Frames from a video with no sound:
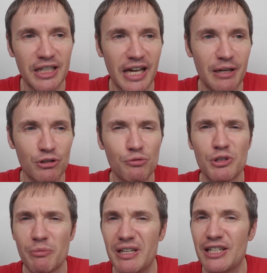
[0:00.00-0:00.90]
It just
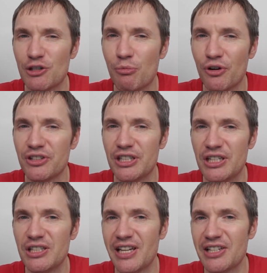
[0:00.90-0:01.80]
was a bit disappointing. It
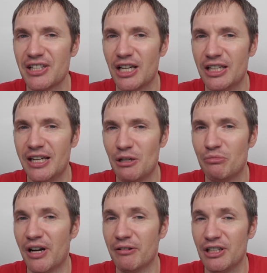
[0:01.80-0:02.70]
didn't taste like
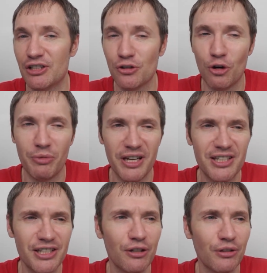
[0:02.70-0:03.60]
brownie at all. But it
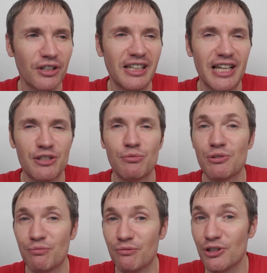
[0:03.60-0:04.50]
still, nonetheless,
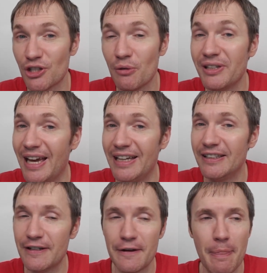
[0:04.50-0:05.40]
was okay.
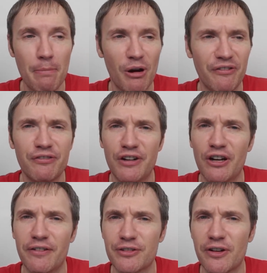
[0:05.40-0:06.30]
But I think
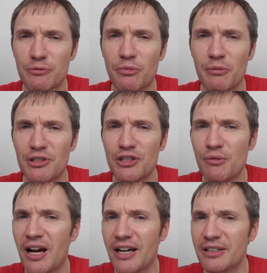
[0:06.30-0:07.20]
3.5 out of 5 is probably a bit too
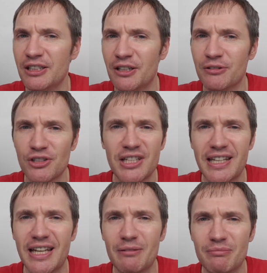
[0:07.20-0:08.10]
high, you know. Just
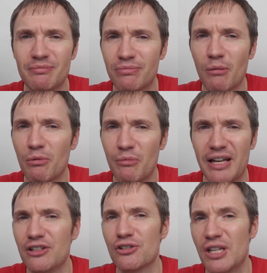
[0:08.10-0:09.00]
had that problem where
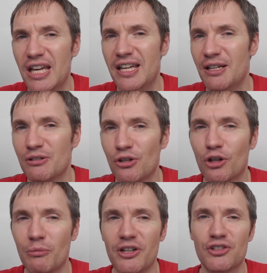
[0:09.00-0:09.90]
just
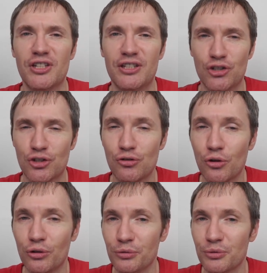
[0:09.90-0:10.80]
chocolate bars just
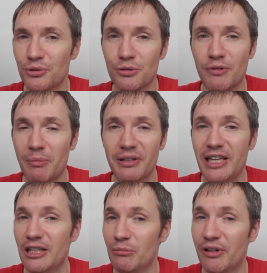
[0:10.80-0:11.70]
struggle to
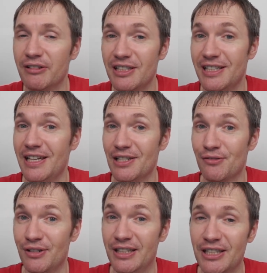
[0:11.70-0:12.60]
replicate the brownie taste,
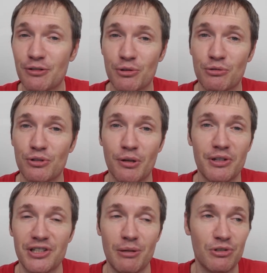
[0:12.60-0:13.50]
really. And this was no
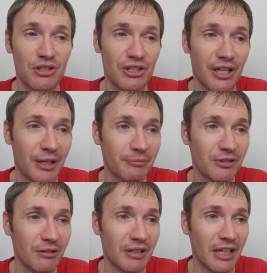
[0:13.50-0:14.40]
exception to that.
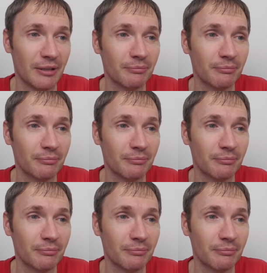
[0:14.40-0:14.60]
So, yeah.